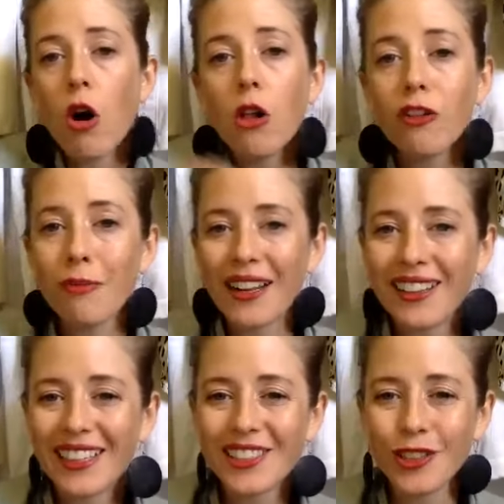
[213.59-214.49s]
all of my
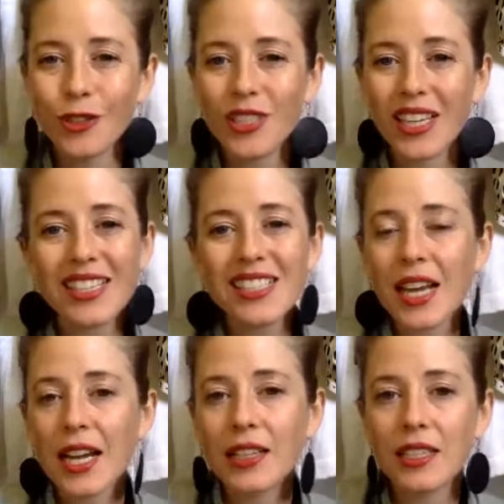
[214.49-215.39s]
clients' clothes
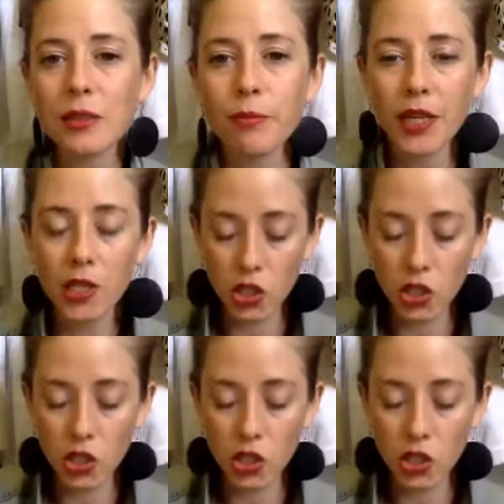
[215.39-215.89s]
inside these big,